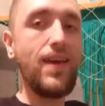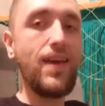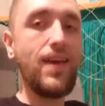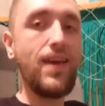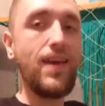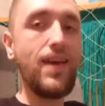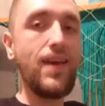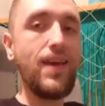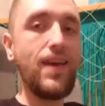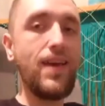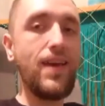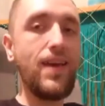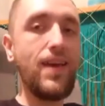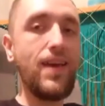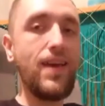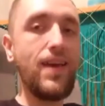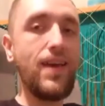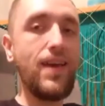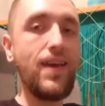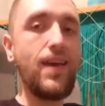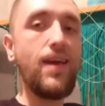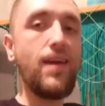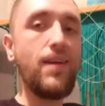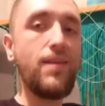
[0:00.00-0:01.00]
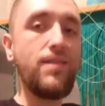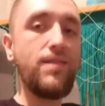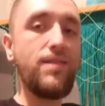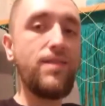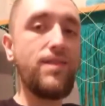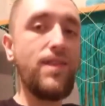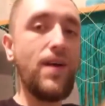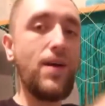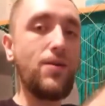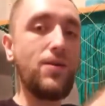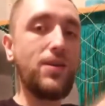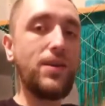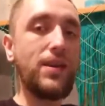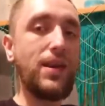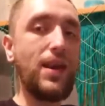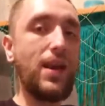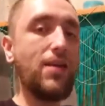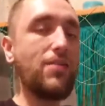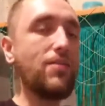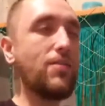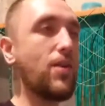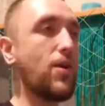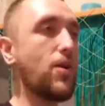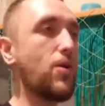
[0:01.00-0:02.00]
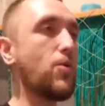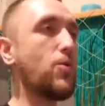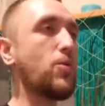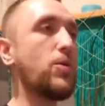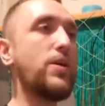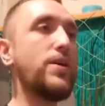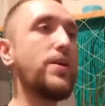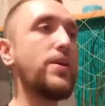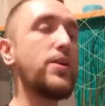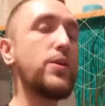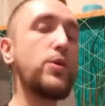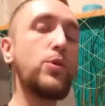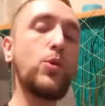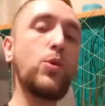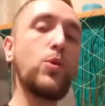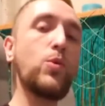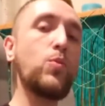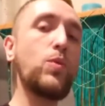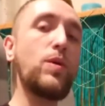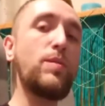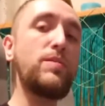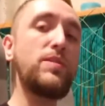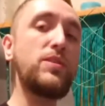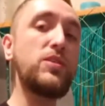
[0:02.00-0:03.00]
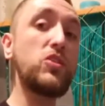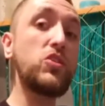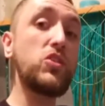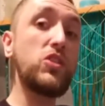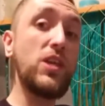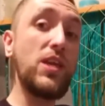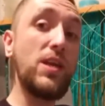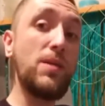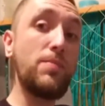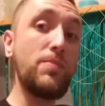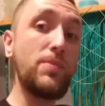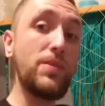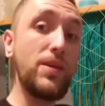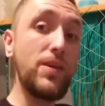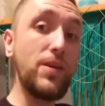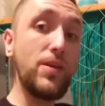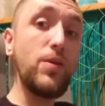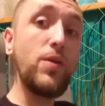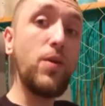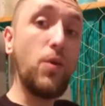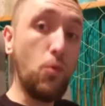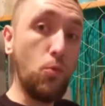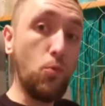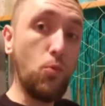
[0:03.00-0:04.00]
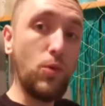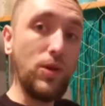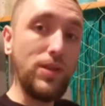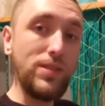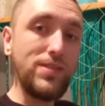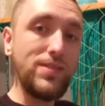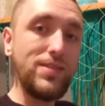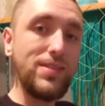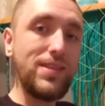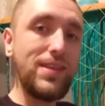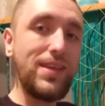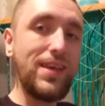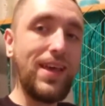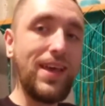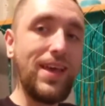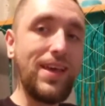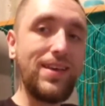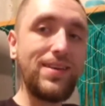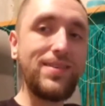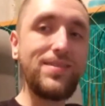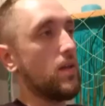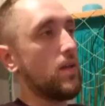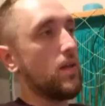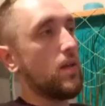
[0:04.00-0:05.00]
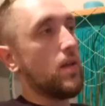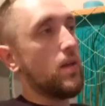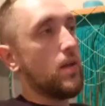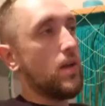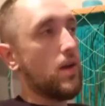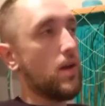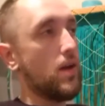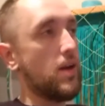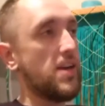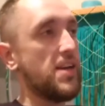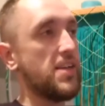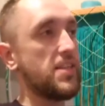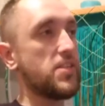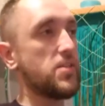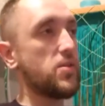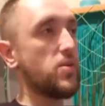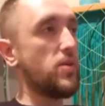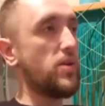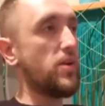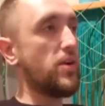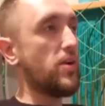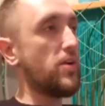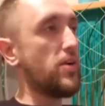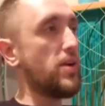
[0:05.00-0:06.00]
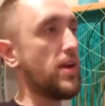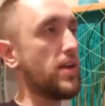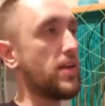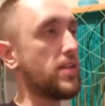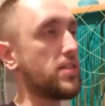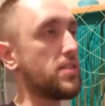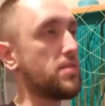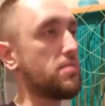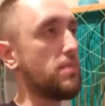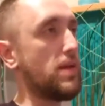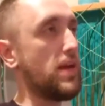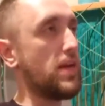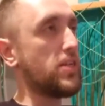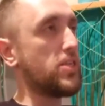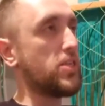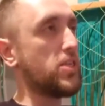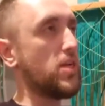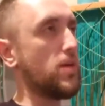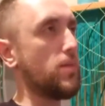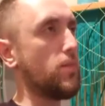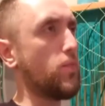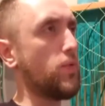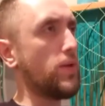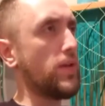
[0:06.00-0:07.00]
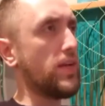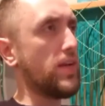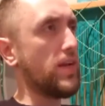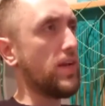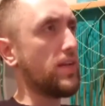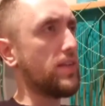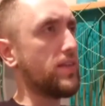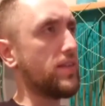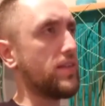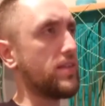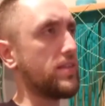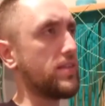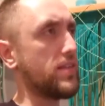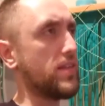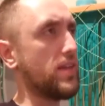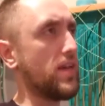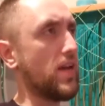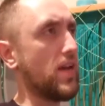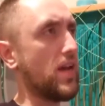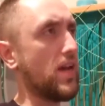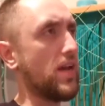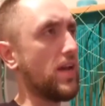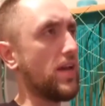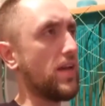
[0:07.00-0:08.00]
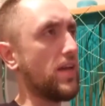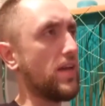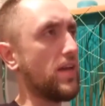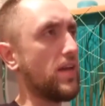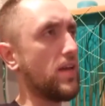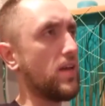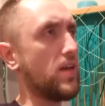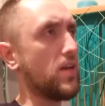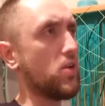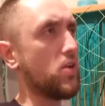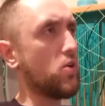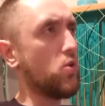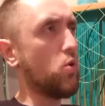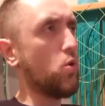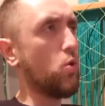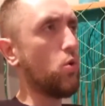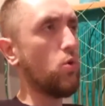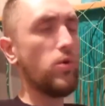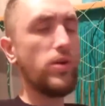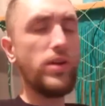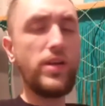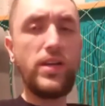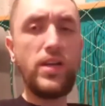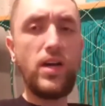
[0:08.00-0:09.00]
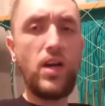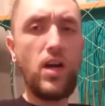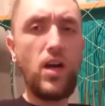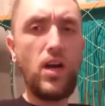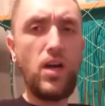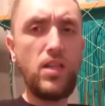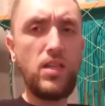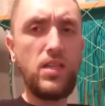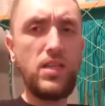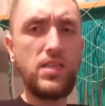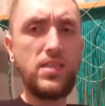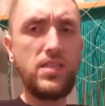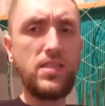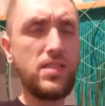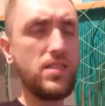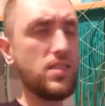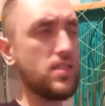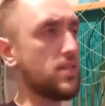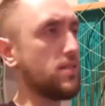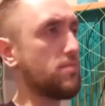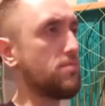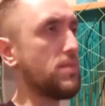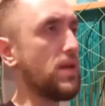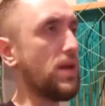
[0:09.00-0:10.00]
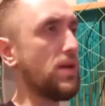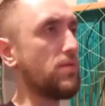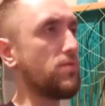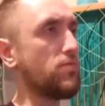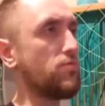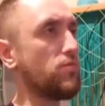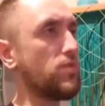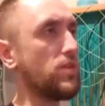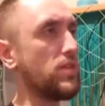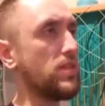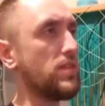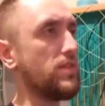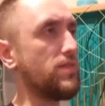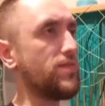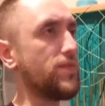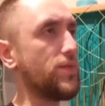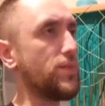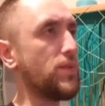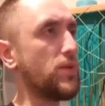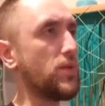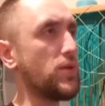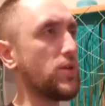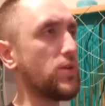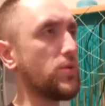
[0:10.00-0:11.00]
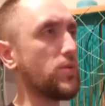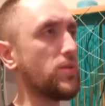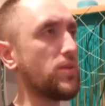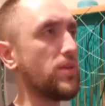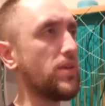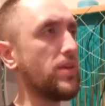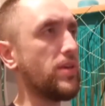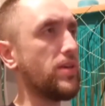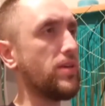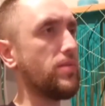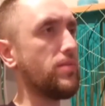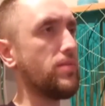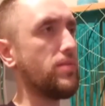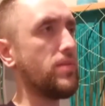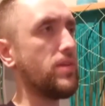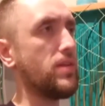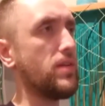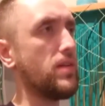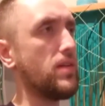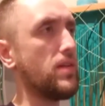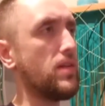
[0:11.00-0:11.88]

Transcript: In the end, Falcon Arrow, your women's champion, wins again. Alright, so in our next matchup, we got this guy, Corey Hollis. Not really familiar with him.